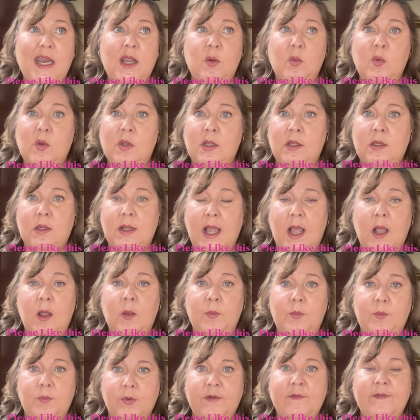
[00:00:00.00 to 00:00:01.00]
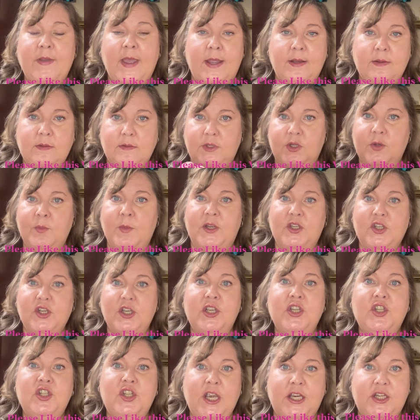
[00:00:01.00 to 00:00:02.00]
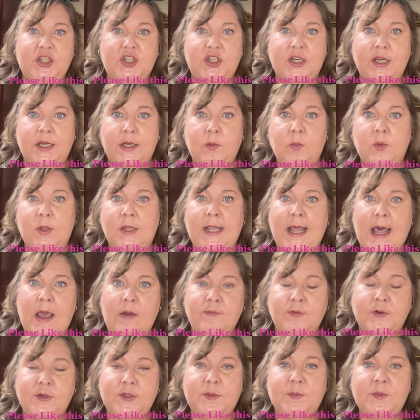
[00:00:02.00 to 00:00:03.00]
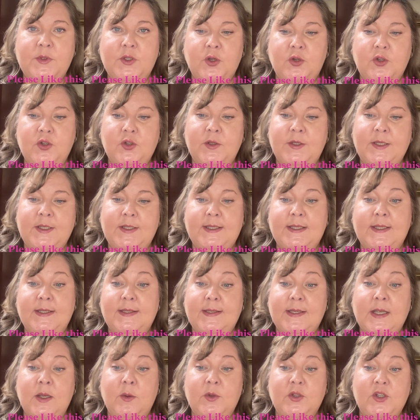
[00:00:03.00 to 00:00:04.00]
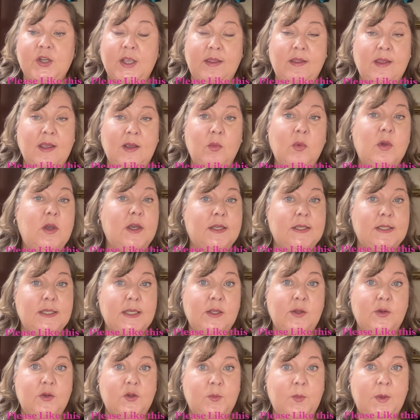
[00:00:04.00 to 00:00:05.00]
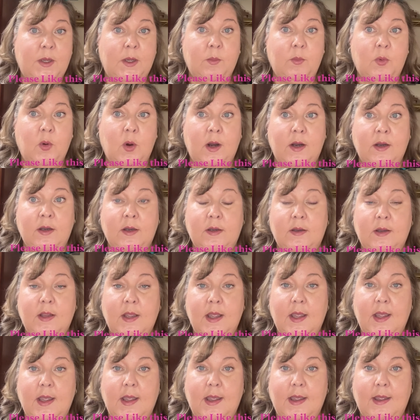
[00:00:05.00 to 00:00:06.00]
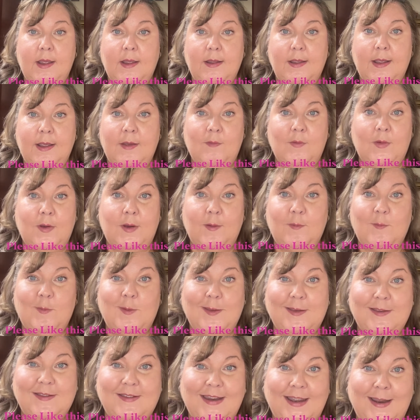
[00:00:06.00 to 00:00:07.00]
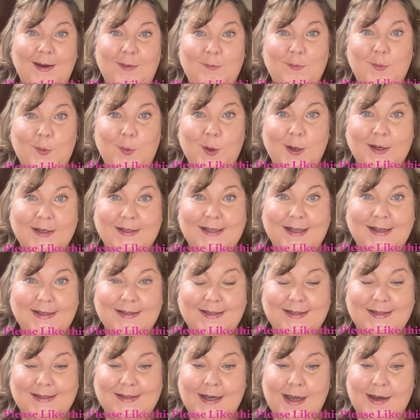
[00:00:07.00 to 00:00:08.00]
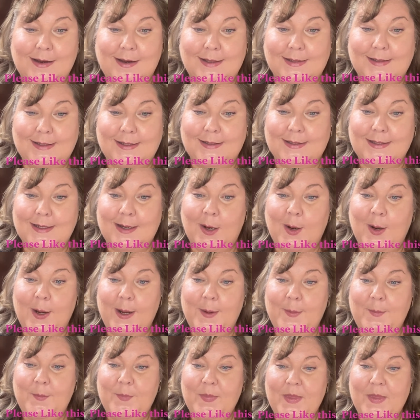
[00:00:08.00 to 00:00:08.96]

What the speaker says: it will help prevent too much congestion. It will allow for some social distancing, which I think will continue to be important, even if the state of Florida says it's not necessary.